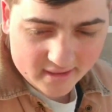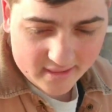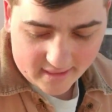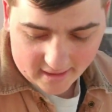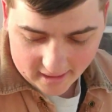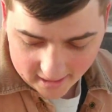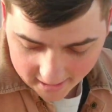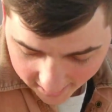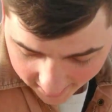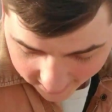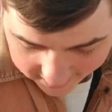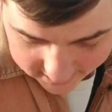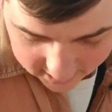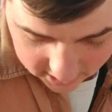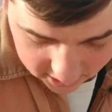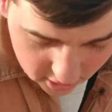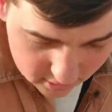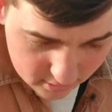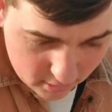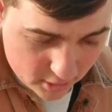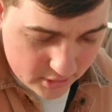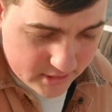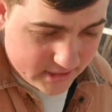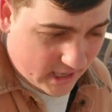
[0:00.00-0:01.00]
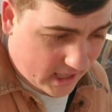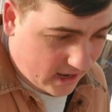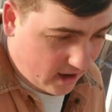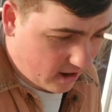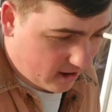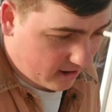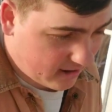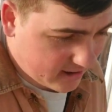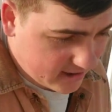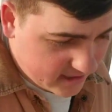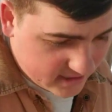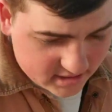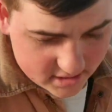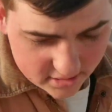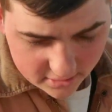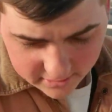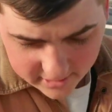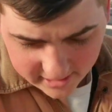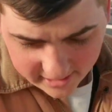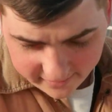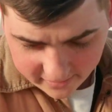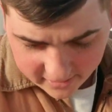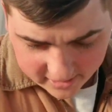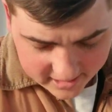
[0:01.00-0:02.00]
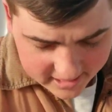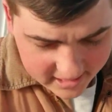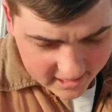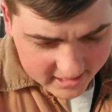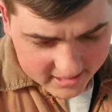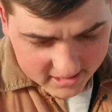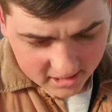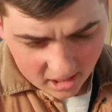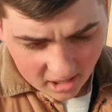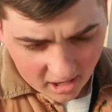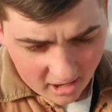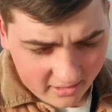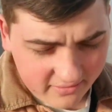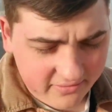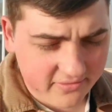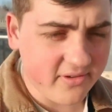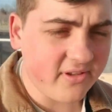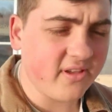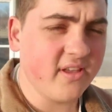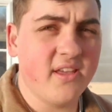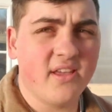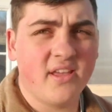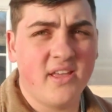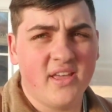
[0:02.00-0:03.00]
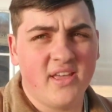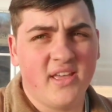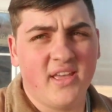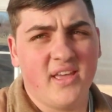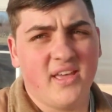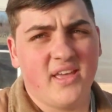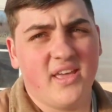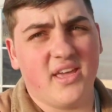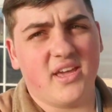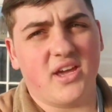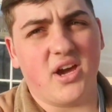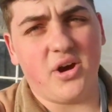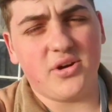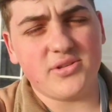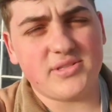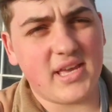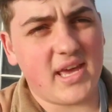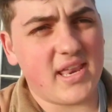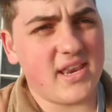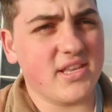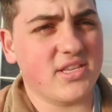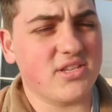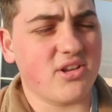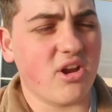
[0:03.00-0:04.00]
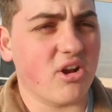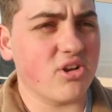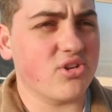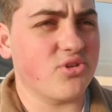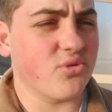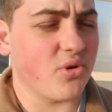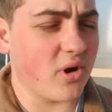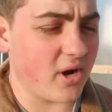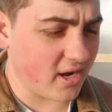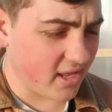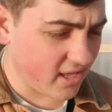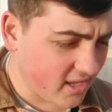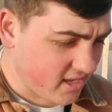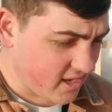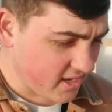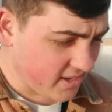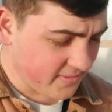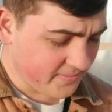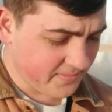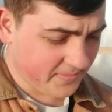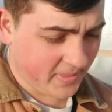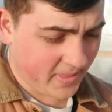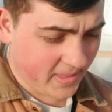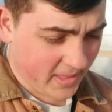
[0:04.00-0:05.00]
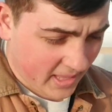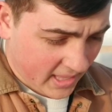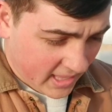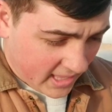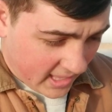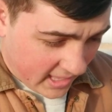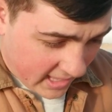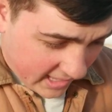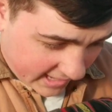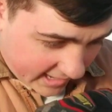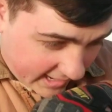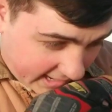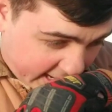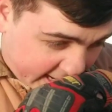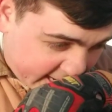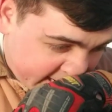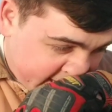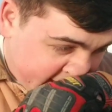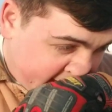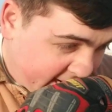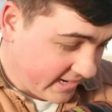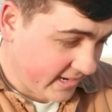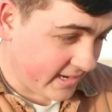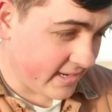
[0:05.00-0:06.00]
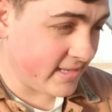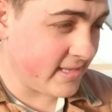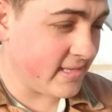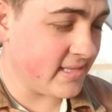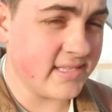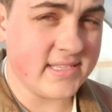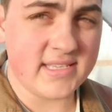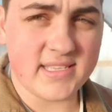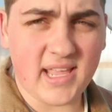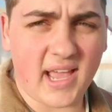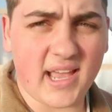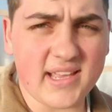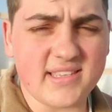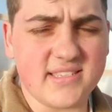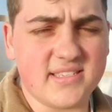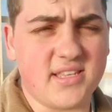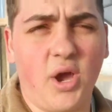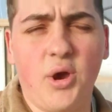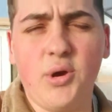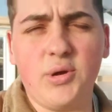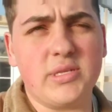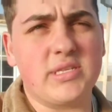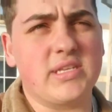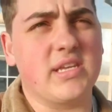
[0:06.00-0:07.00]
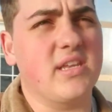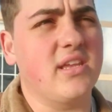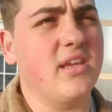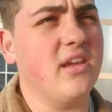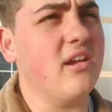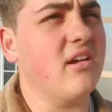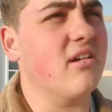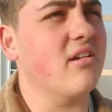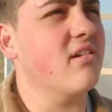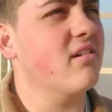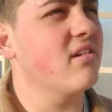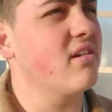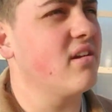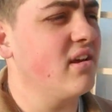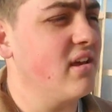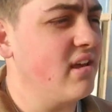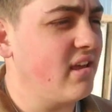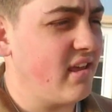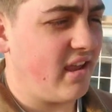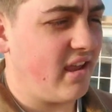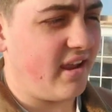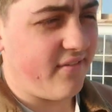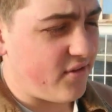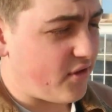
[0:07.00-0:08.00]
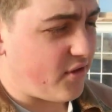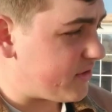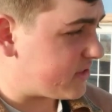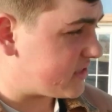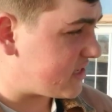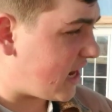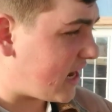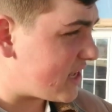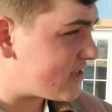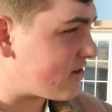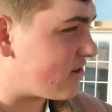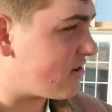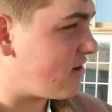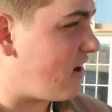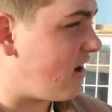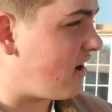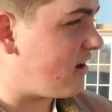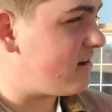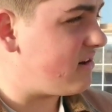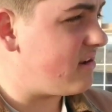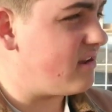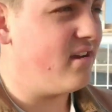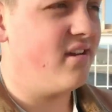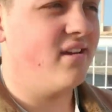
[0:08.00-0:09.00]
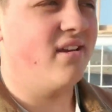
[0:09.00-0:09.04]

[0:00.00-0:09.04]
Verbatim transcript: that has a thermostat on it so whenever it kicks off, it goes ahead and starts running. And uh, it's nice and toasty in here, even though the sides aren't on